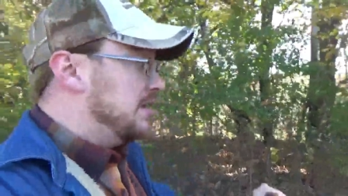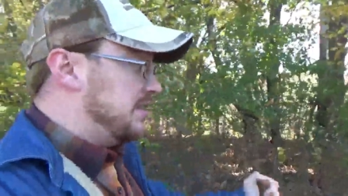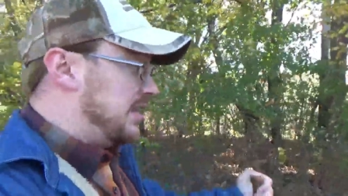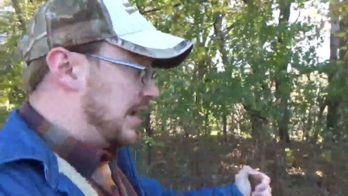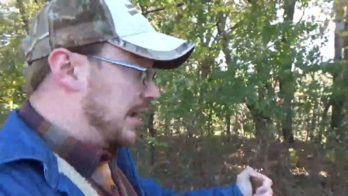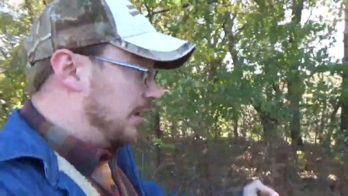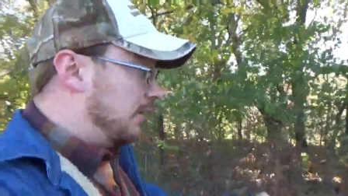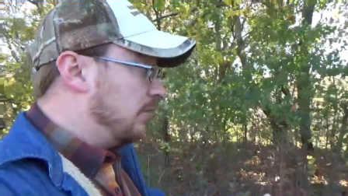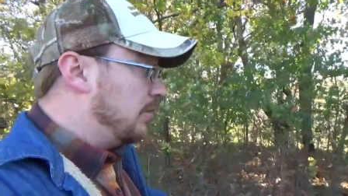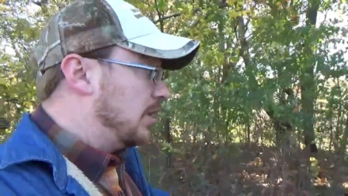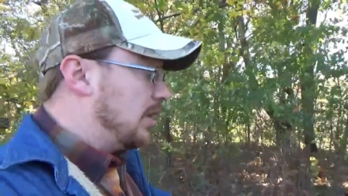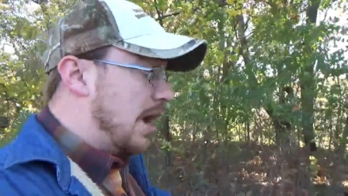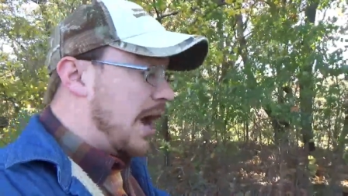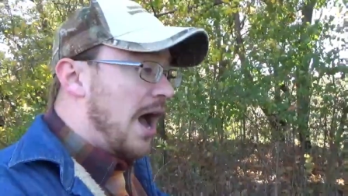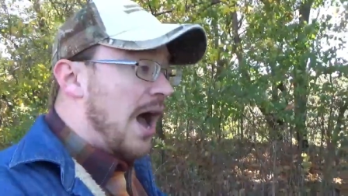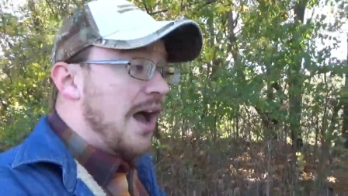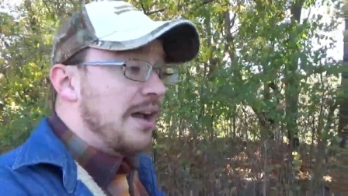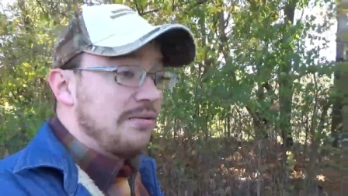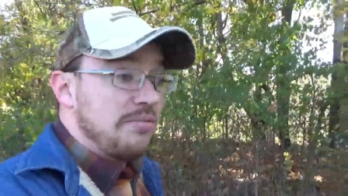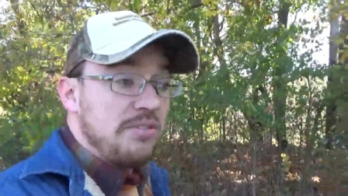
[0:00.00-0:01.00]
Tell
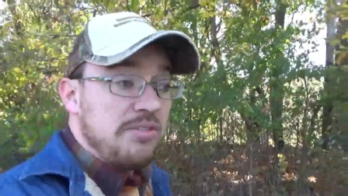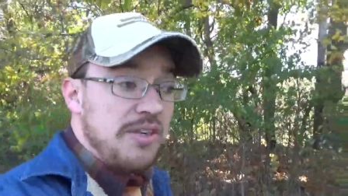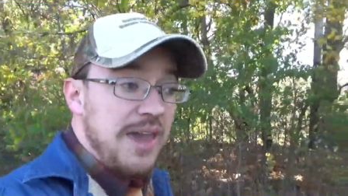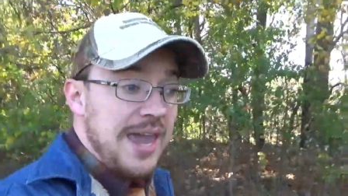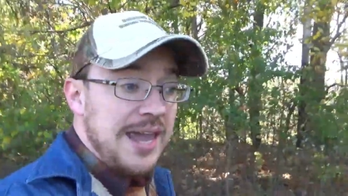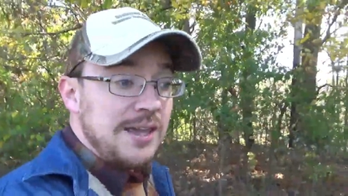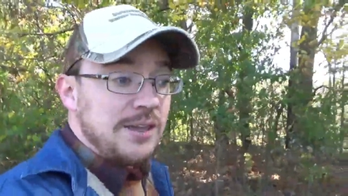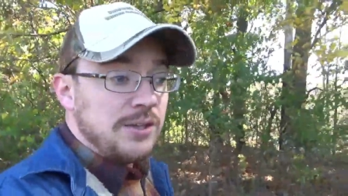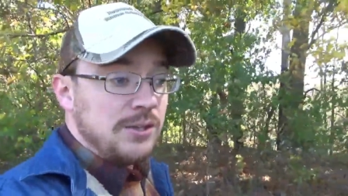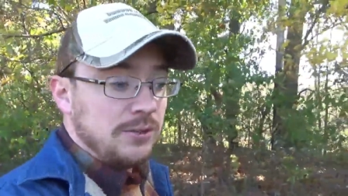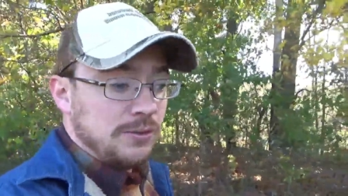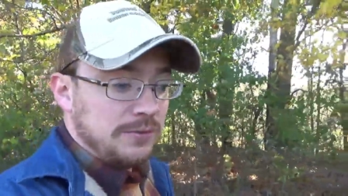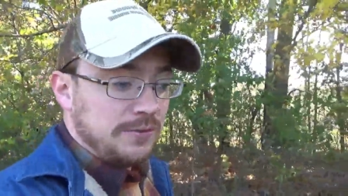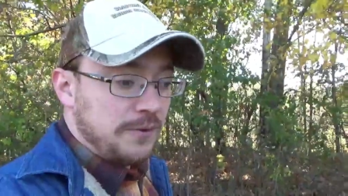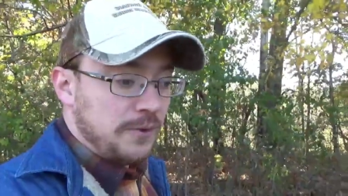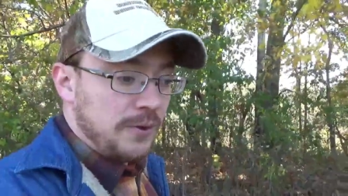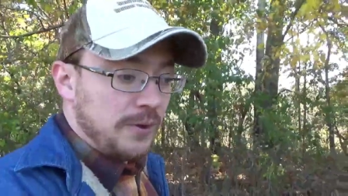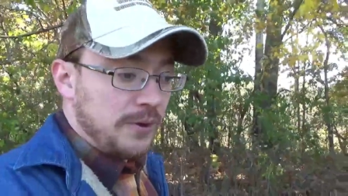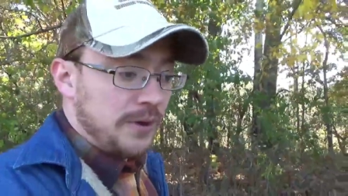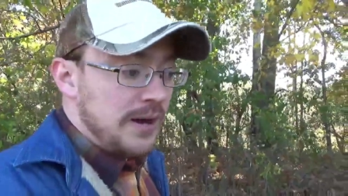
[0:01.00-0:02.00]
God, thank you
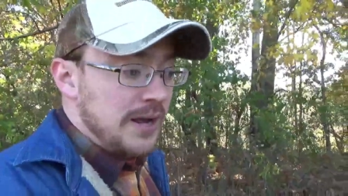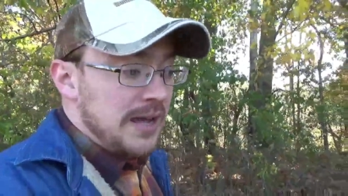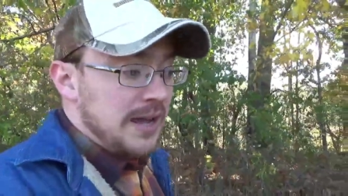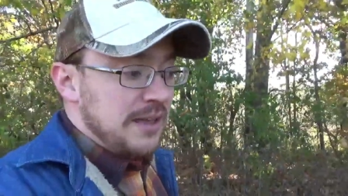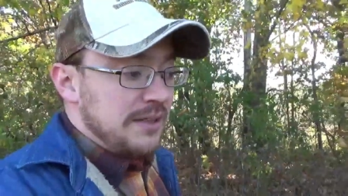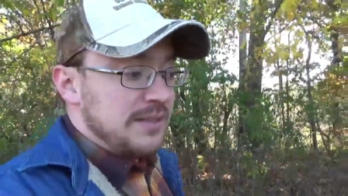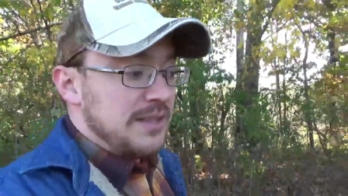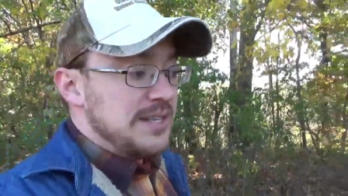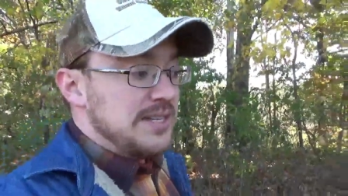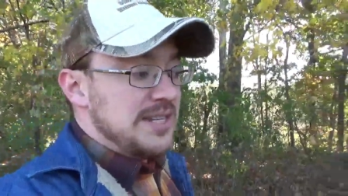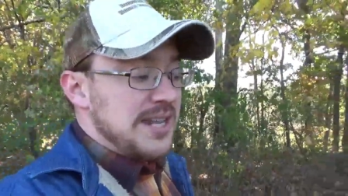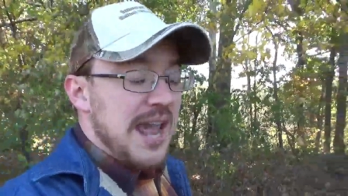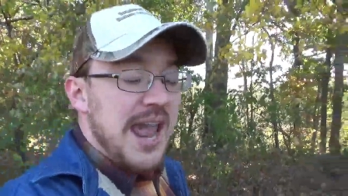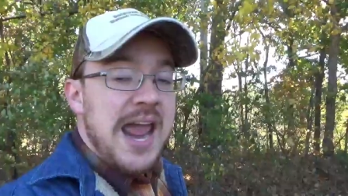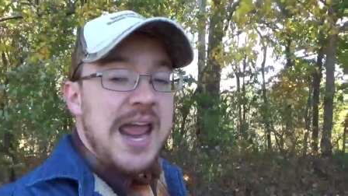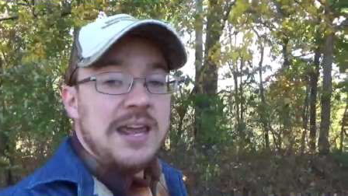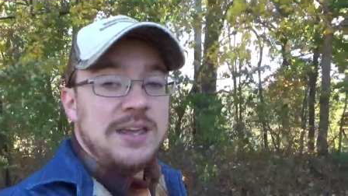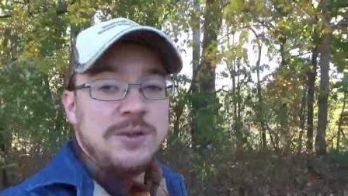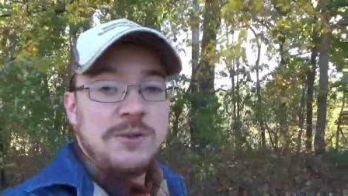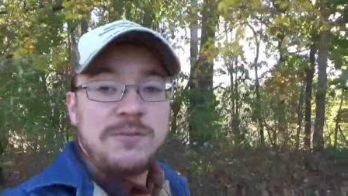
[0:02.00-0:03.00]
for the
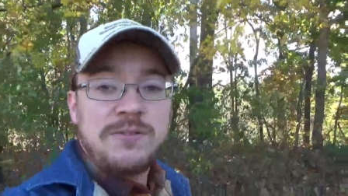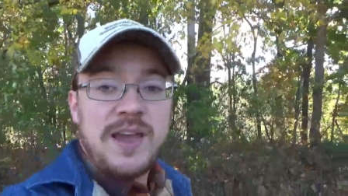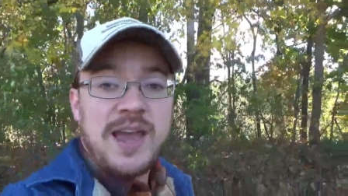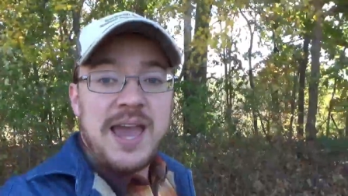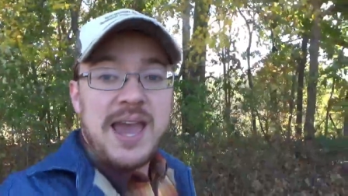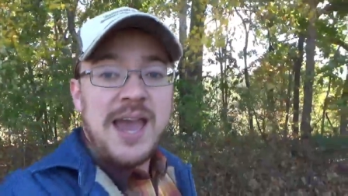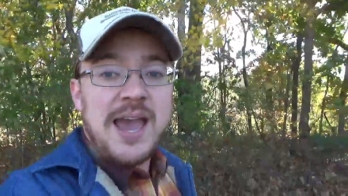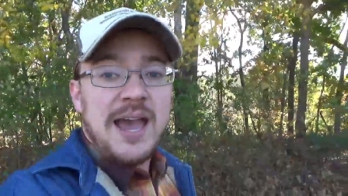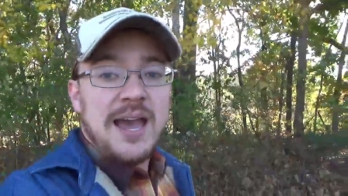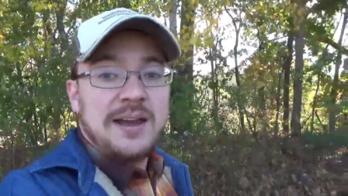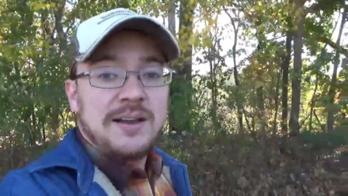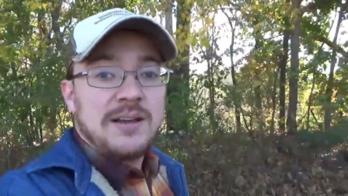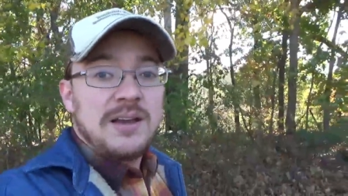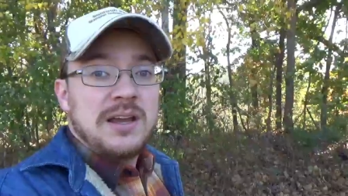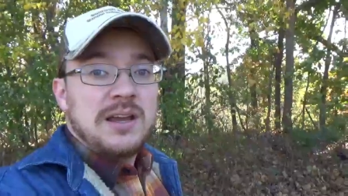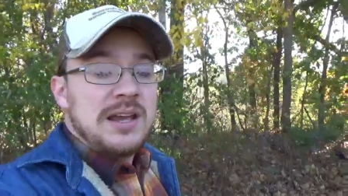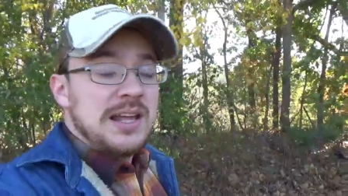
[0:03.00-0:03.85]
day you've had.